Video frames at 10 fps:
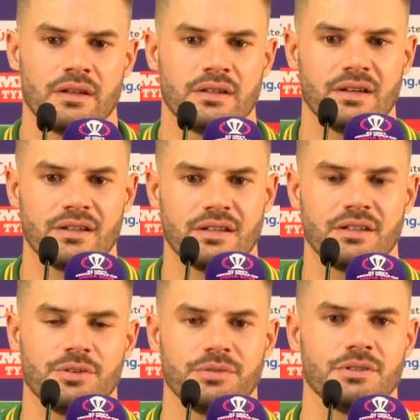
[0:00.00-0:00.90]
Yeah, I
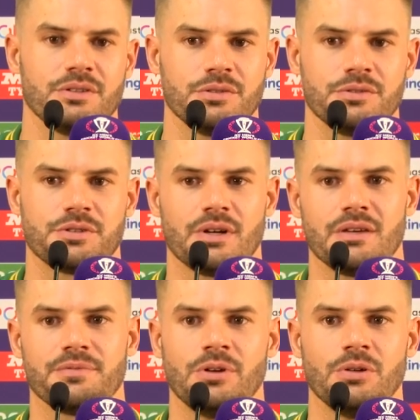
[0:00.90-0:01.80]
think you do
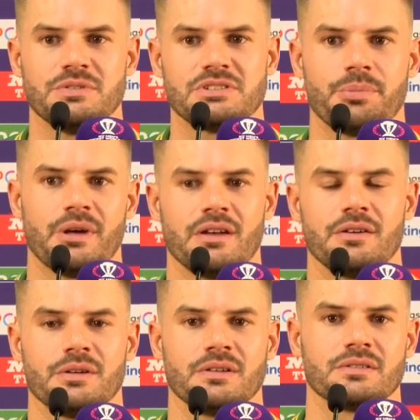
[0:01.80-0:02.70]
try evolve as a
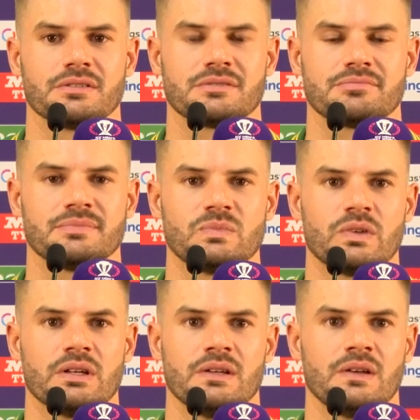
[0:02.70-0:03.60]
batter, and
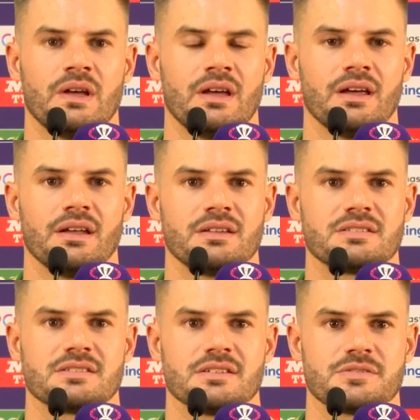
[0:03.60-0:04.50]

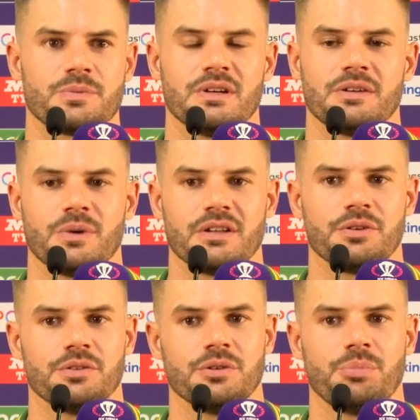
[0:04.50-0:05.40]
it's weird when
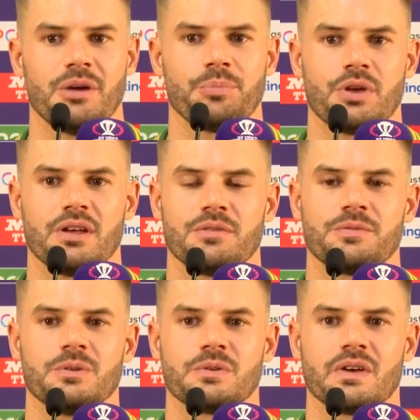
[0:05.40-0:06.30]
you bump your head a
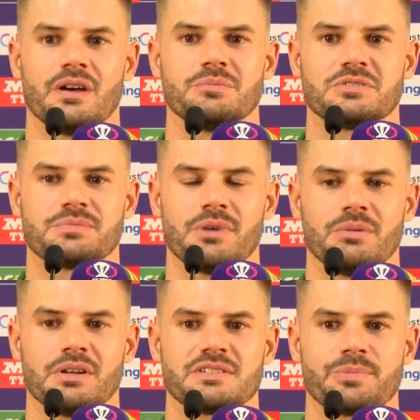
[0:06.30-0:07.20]
few times,
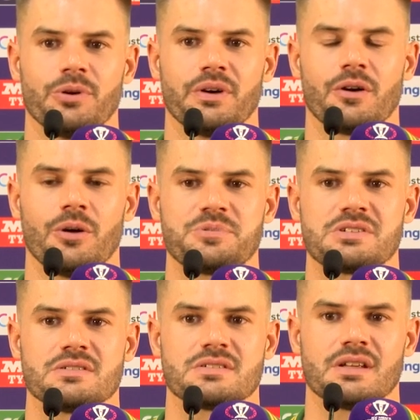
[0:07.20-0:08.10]
maybe exploring
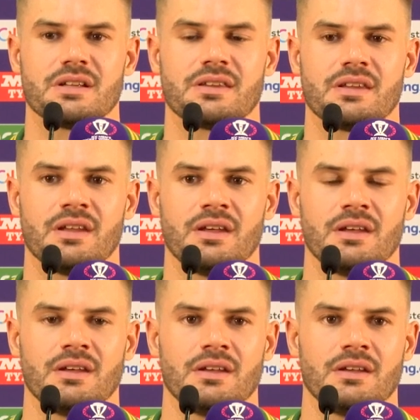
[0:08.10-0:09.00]
options that
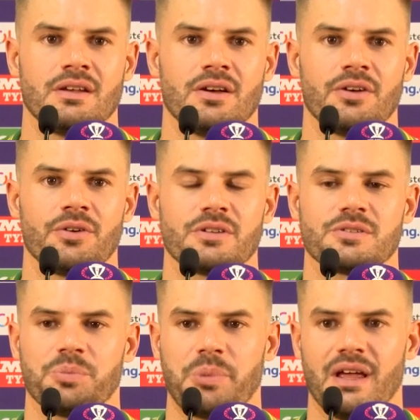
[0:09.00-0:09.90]
are not
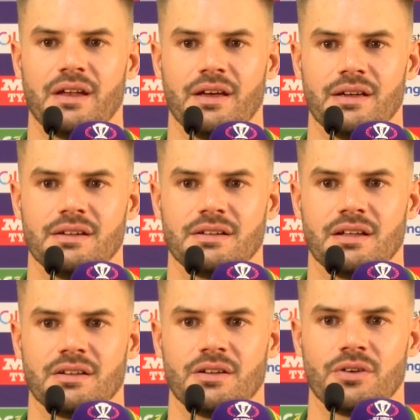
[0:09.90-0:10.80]
your plan A
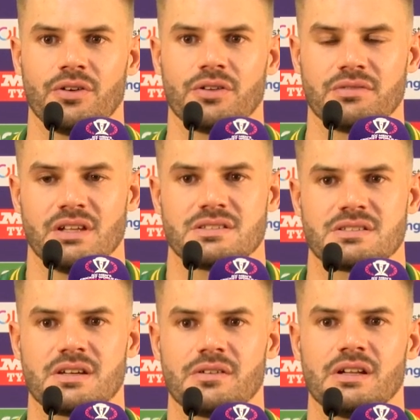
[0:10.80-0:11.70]
and are not
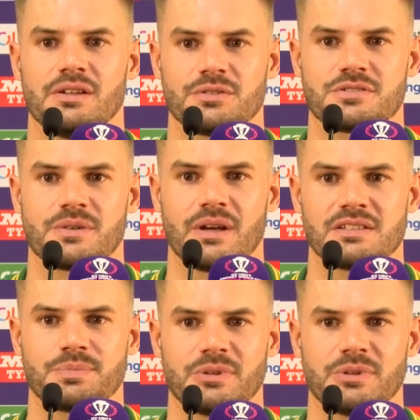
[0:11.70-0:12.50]
necessarily your strengths,